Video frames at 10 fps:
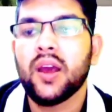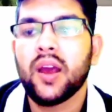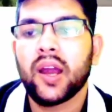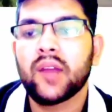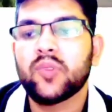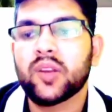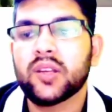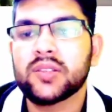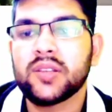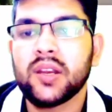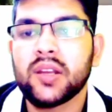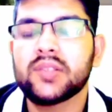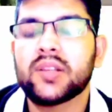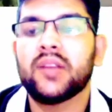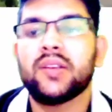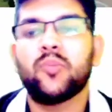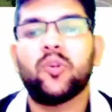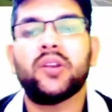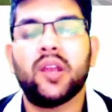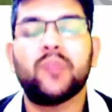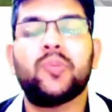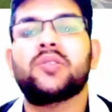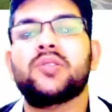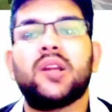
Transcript: and for ST it is 90.8 percentile.